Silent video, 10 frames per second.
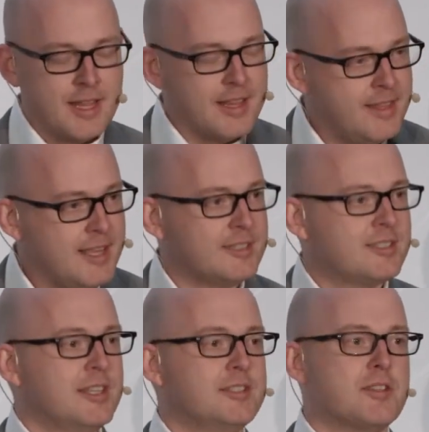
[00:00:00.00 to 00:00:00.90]

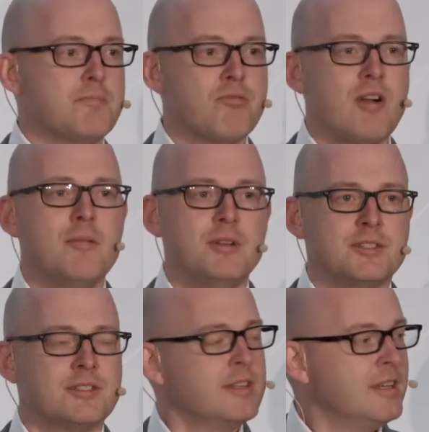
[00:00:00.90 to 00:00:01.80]
this is the
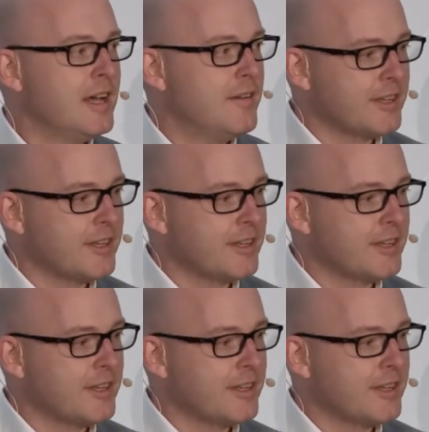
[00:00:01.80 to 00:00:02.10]
promise of